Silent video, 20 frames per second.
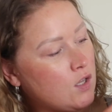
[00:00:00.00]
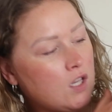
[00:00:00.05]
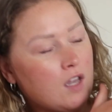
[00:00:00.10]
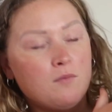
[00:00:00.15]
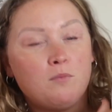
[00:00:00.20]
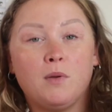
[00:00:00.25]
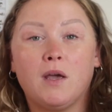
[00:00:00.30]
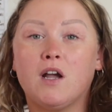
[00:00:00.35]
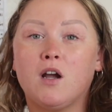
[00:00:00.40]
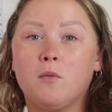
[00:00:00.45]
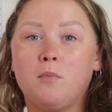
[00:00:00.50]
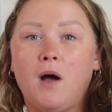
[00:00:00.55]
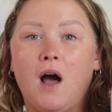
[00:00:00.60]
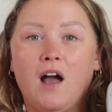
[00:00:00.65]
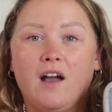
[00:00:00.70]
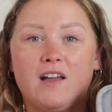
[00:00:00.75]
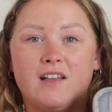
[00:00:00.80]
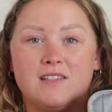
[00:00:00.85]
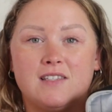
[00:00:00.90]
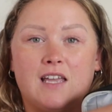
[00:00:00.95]
you have bigger
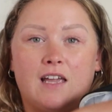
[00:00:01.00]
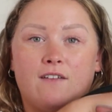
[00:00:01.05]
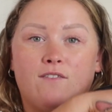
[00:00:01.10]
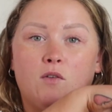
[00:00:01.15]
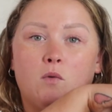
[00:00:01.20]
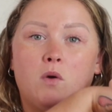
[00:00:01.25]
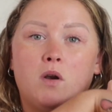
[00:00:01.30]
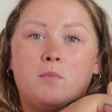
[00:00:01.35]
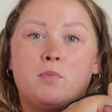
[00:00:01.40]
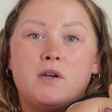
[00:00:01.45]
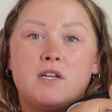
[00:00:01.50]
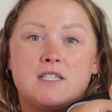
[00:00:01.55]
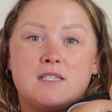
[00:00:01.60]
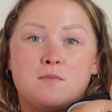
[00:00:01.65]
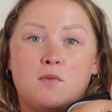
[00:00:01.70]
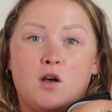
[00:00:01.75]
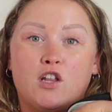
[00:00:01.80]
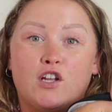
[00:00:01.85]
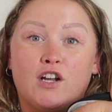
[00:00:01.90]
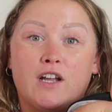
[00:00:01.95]
pockets, like if you want to put a
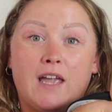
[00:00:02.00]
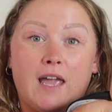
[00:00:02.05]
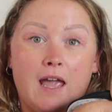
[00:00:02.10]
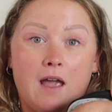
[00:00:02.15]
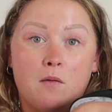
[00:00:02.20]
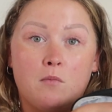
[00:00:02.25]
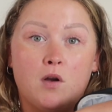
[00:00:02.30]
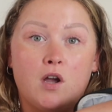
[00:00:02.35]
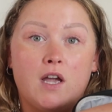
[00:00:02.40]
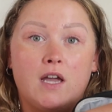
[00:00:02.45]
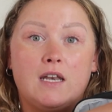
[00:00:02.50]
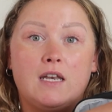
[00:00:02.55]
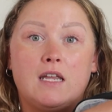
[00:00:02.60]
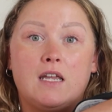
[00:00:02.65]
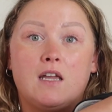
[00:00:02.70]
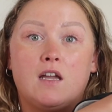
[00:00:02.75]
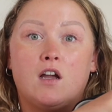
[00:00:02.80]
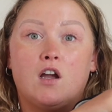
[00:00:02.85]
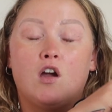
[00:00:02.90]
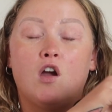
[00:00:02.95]
smaller camera in
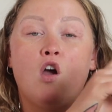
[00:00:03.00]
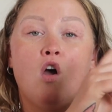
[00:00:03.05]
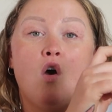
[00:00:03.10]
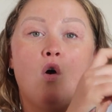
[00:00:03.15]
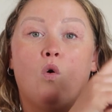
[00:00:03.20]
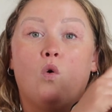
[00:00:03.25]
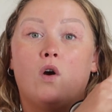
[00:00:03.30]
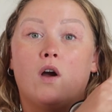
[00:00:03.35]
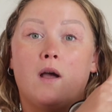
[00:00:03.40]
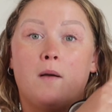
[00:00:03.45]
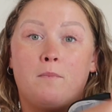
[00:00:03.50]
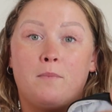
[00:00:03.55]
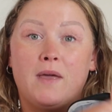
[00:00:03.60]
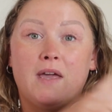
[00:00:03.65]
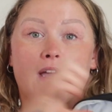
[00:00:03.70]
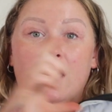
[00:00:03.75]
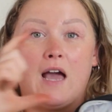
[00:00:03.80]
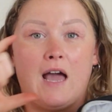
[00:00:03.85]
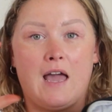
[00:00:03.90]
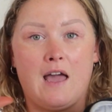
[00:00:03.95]
here, or a
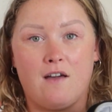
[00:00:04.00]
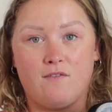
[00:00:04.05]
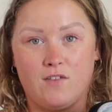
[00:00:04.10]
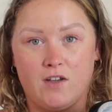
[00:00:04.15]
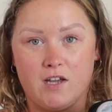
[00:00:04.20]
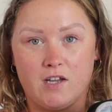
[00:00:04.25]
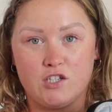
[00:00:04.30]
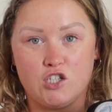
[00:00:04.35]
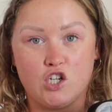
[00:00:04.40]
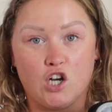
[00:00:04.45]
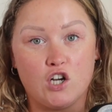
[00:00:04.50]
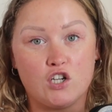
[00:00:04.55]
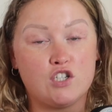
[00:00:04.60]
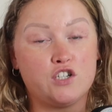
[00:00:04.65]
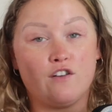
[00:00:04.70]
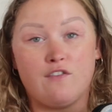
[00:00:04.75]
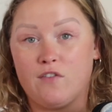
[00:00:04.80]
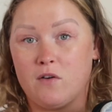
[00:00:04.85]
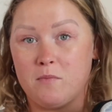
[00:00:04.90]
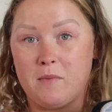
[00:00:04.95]
big, I have a
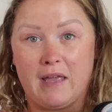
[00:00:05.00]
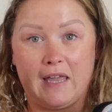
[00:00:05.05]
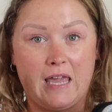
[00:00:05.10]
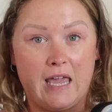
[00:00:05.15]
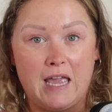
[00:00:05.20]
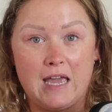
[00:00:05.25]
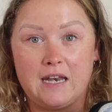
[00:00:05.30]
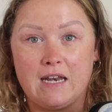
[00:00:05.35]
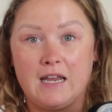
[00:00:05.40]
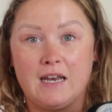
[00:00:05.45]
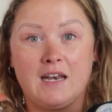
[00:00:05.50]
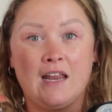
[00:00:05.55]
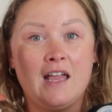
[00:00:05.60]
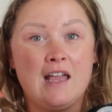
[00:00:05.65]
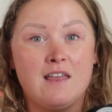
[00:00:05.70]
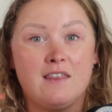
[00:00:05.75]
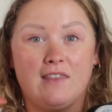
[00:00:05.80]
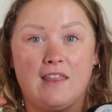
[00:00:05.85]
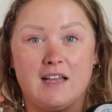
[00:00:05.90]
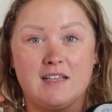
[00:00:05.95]
charger for my Canon
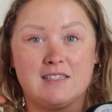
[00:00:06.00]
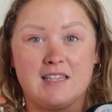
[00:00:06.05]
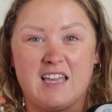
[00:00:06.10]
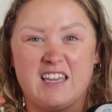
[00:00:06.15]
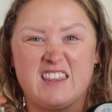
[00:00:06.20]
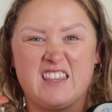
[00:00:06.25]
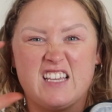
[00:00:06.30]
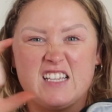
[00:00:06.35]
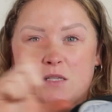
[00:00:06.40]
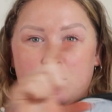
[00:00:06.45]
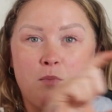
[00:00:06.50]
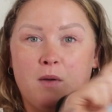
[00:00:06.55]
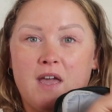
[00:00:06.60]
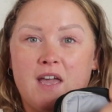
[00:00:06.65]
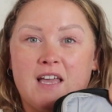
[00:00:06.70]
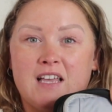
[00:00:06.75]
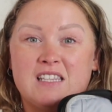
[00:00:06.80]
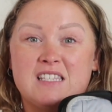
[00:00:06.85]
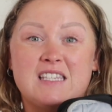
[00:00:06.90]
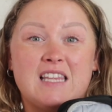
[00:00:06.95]
that is like this
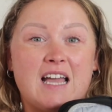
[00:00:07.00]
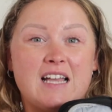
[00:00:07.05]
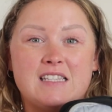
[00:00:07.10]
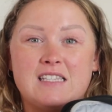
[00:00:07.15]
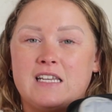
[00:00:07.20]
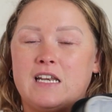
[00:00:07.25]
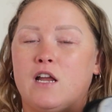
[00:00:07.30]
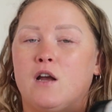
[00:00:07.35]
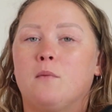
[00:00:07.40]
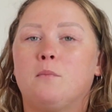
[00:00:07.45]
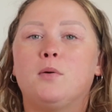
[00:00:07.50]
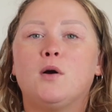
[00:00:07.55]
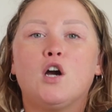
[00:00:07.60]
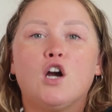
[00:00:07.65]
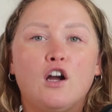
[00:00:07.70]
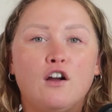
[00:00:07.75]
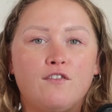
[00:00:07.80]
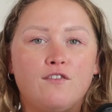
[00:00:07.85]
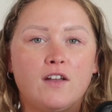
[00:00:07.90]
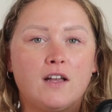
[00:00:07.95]
big, it slides in here
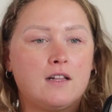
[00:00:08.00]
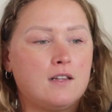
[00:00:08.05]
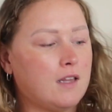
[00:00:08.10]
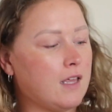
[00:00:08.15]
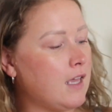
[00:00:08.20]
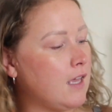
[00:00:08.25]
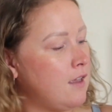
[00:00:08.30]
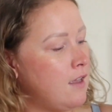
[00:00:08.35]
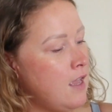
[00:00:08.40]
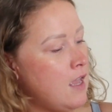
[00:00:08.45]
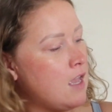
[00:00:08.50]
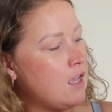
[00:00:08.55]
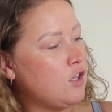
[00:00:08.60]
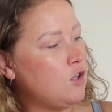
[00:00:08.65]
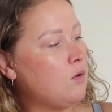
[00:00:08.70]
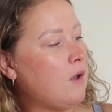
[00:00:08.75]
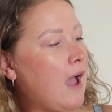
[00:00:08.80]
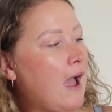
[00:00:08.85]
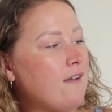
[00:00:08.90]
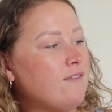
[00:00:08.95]
perfectly.
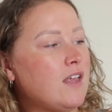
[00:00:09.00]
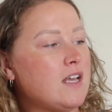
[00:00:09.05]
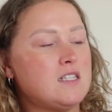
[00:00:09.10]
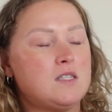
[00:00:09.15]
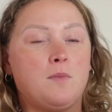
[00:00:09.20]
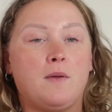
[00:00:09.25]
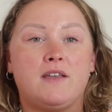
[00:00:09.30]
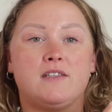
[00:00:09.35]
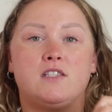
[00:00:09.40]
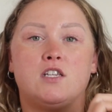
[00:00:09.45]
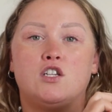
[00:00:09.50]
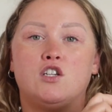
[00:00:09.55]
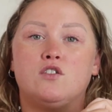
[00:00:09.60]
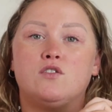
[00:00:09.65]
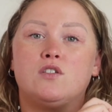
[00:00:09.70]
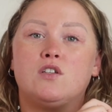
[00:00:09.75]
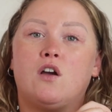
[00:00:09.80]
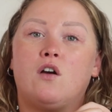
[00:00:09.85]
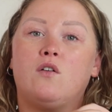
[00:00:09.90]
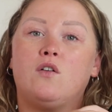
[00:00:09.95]
You have that space to do
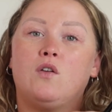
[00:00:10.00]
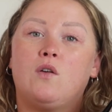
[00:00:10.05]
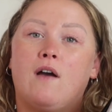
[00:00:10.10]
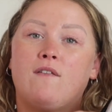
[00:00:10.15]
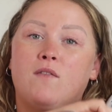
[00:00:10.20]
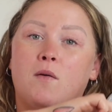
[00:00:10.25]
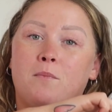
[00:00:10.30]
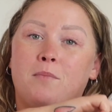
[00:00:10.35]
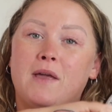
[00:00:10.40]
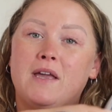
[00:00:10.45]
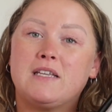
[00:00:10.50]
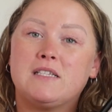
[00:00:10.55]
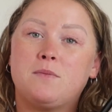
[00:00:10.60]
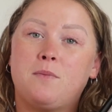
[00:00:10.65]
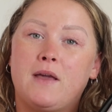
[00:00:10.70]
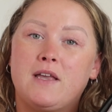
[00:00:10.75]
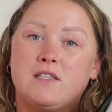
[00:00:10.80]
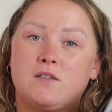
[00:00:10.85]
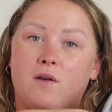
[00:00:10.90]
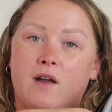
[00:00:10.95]
so. You have a big
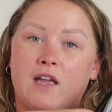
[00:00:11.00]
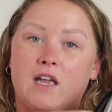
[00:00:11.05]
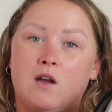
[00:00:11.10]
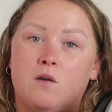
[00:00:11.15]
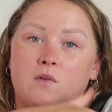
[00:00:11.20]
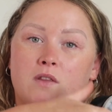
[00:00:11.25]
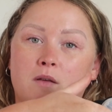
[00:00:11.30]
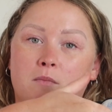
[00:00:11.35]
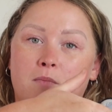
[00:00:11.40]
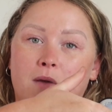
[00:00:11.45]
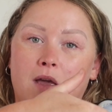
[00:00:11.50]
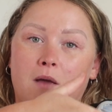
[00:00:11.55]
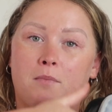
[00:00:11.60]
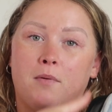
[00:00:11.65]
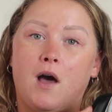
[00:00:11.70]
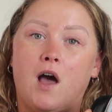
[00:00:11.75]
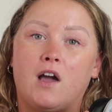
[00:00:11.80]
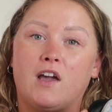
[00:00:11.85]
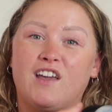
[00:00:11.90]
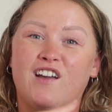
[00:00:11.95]
space right here with a big
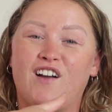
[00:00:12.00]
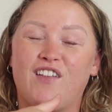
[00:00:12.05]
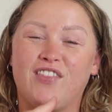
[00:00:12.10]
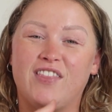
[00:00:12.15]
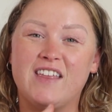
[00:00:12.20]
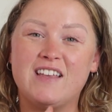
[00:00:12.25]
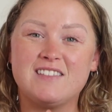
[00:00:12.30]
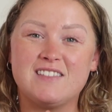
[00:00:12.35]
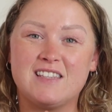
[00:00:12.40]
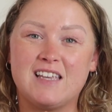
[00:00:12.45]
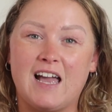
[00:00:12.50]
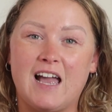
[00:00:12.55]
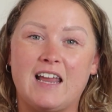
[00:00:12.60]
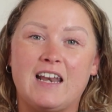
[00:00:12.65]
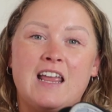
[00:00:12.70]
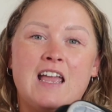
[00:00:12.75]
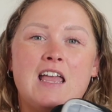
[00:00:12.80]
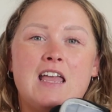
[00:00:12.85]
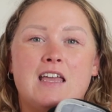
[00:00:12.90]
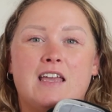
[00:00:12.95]
pocket on this side
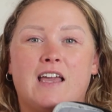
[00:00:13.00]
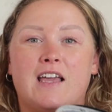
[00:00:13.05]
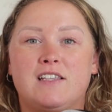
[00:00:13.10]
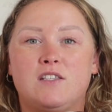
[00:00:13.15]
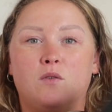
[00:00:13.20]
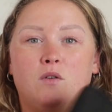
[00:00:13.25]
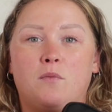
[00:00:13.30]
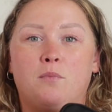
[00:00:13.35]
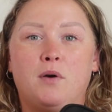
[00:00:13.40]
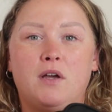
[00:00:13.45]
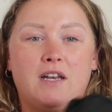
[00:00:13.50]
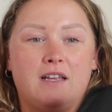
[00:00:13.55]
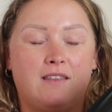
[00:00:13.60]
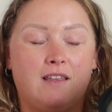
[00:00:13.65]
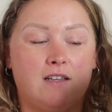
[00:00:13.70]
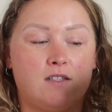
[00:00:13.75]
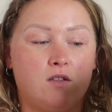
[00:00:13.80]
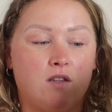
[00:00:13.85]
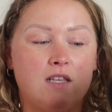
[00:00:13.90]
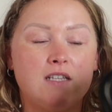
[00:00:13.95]
in case you want to put
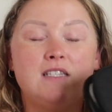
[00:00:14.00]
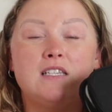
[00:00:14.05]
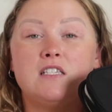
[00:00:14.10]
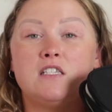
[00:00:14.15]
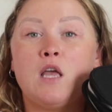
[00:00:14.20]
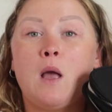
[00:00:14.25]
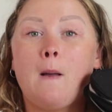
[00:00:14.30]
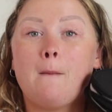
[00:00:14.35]
anything. So this is